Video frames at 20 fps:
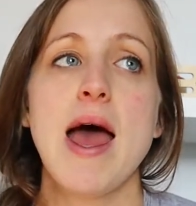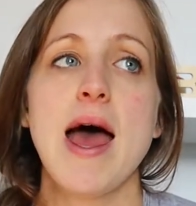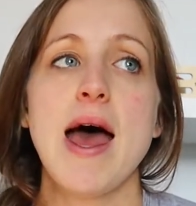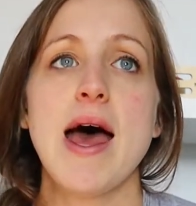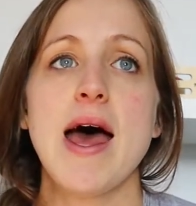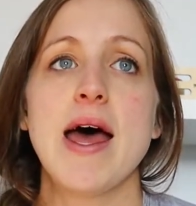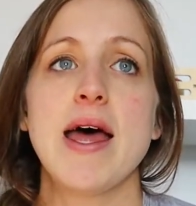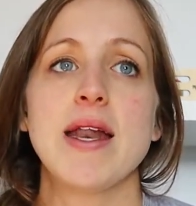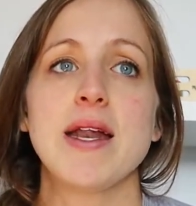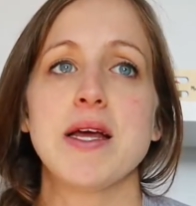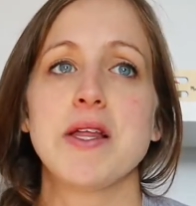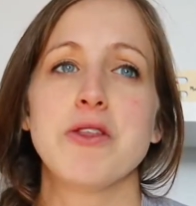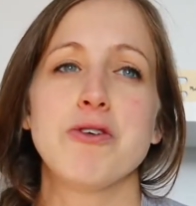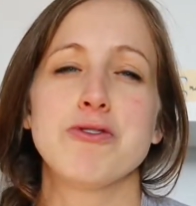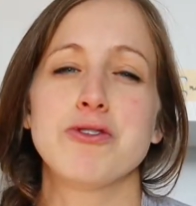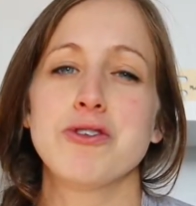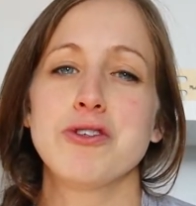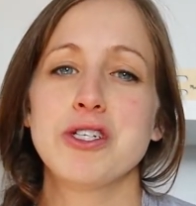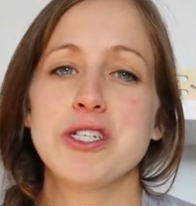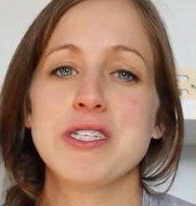and
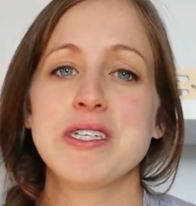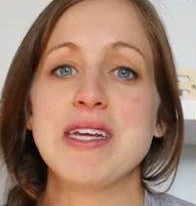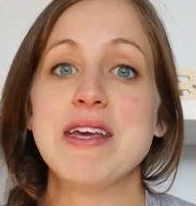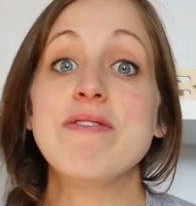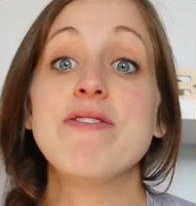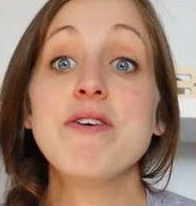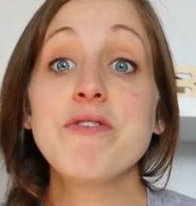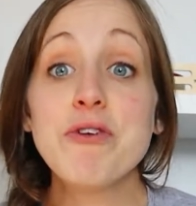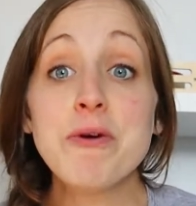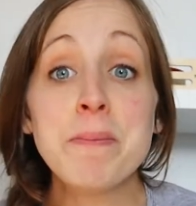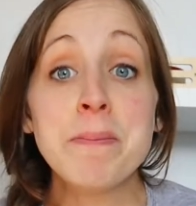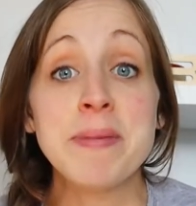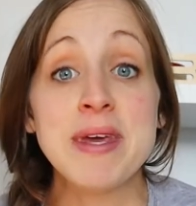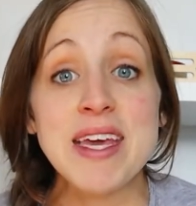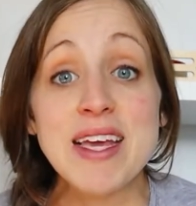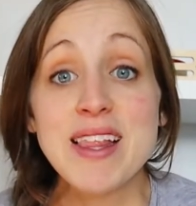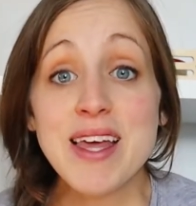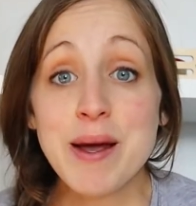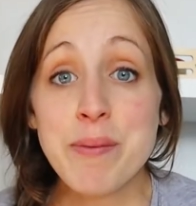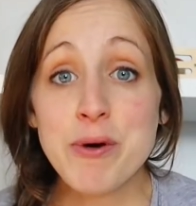those are just, even for
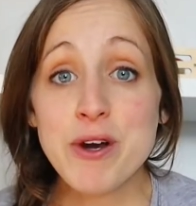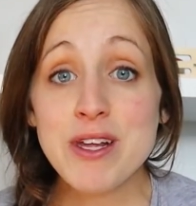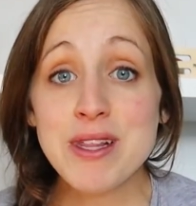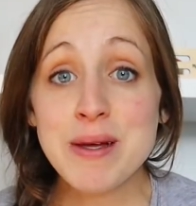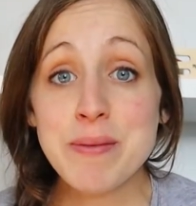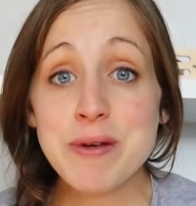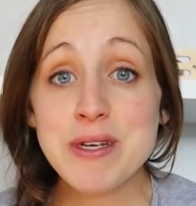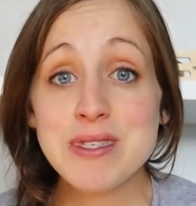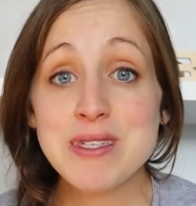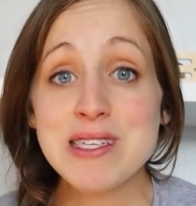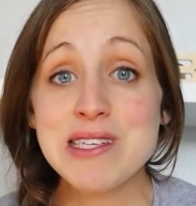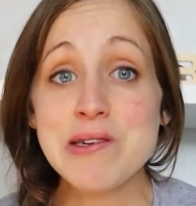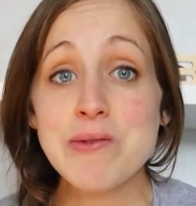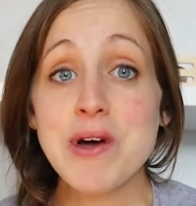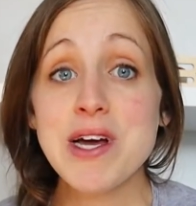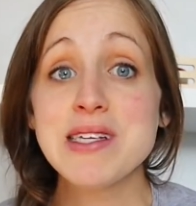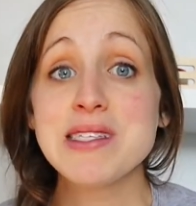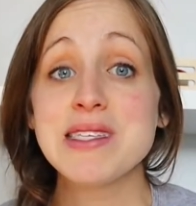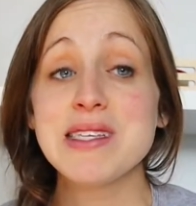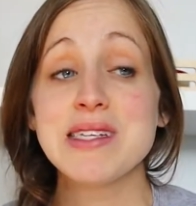me, like putting the pieces
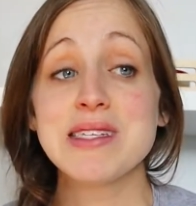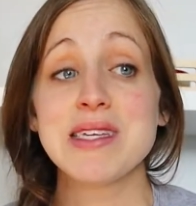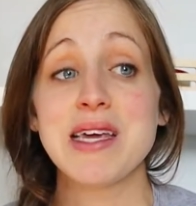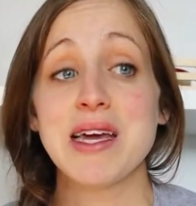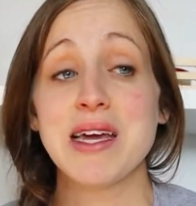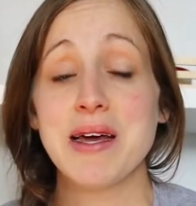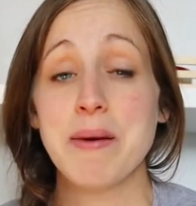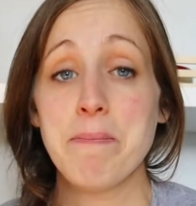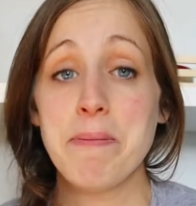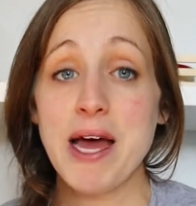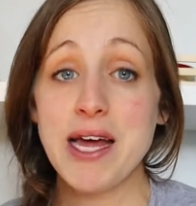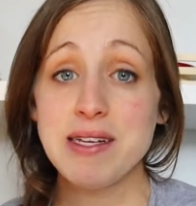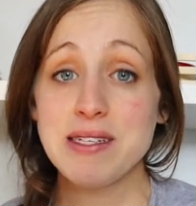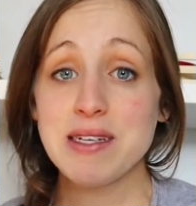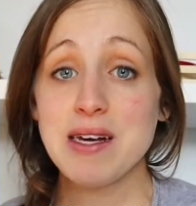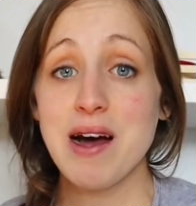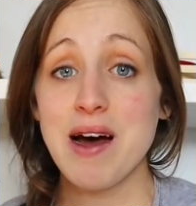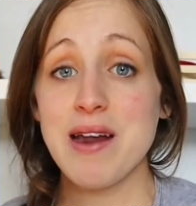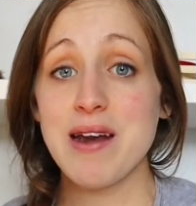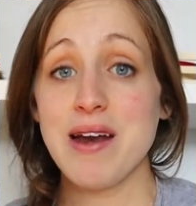away, it's like a
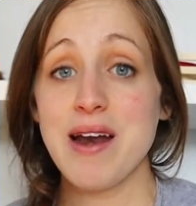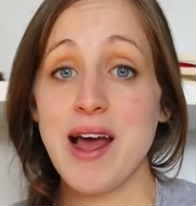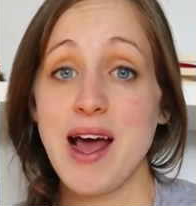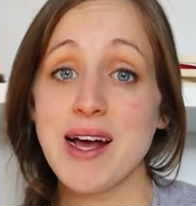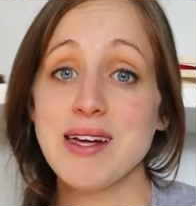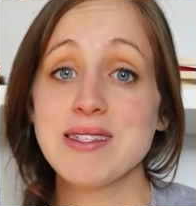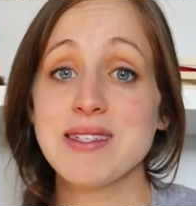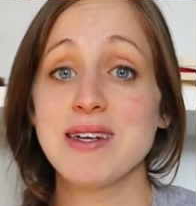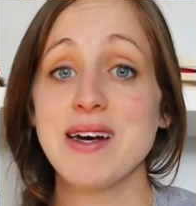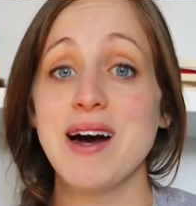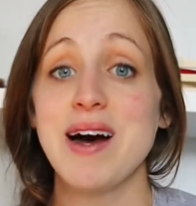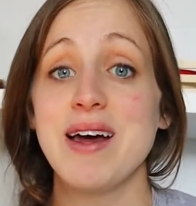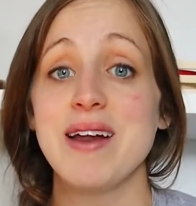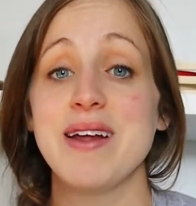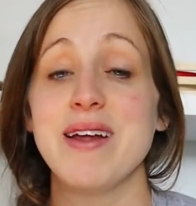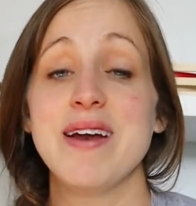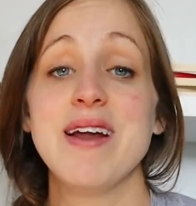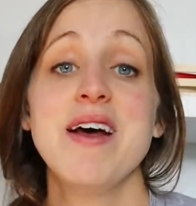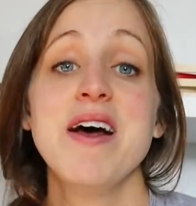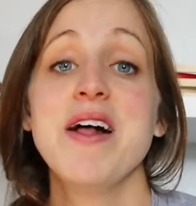pentagon and a hexagon
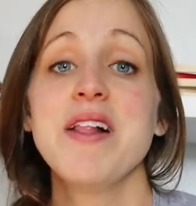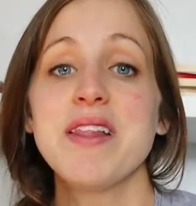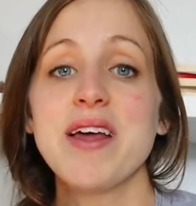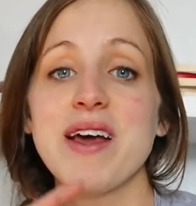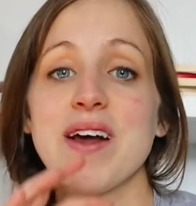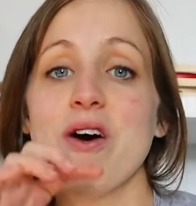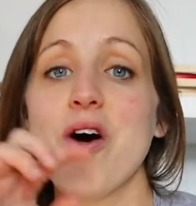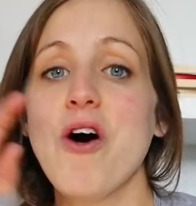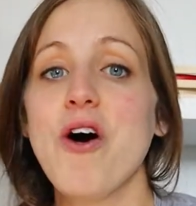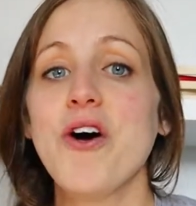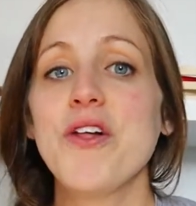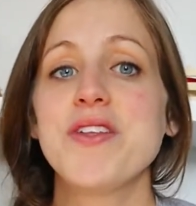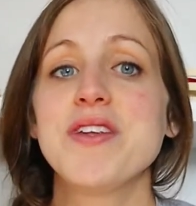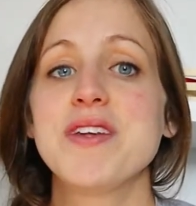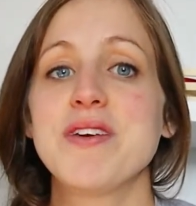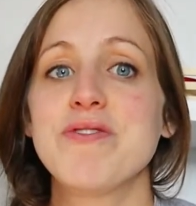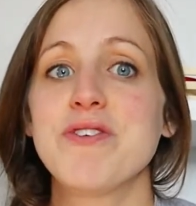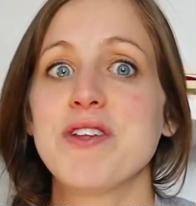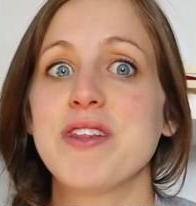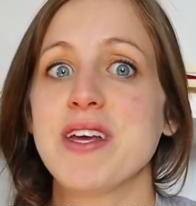and like all the
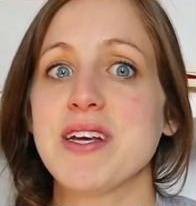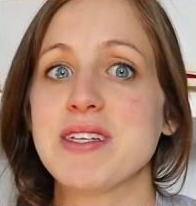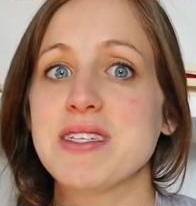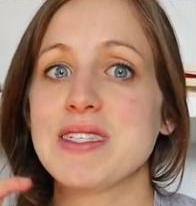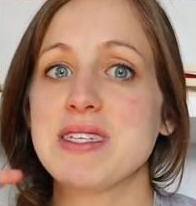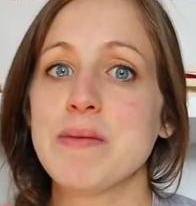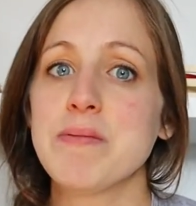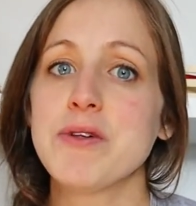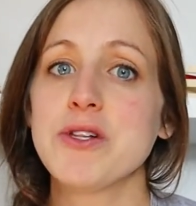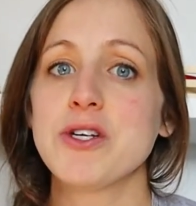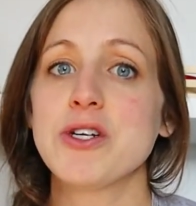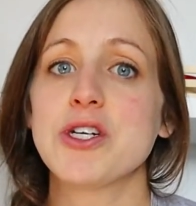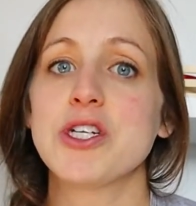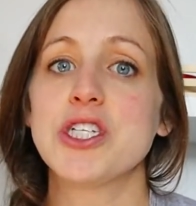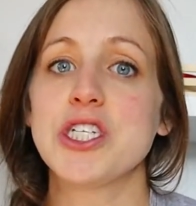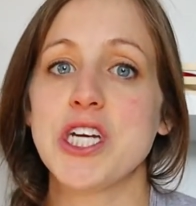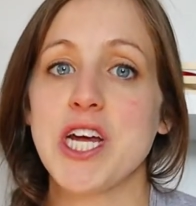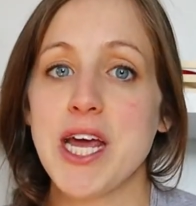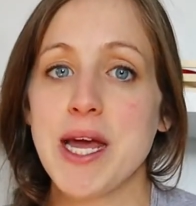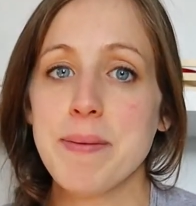different like similar
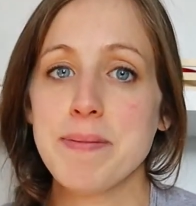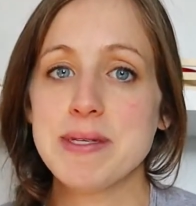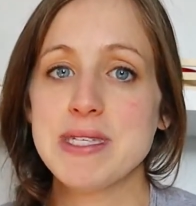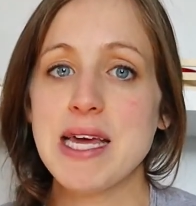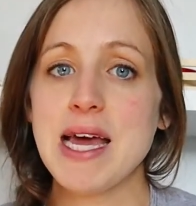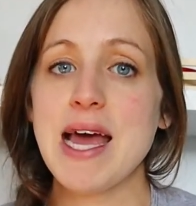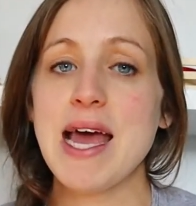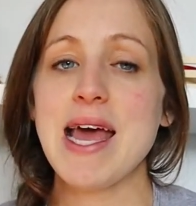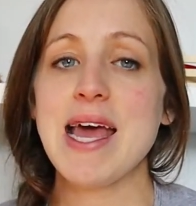shapes.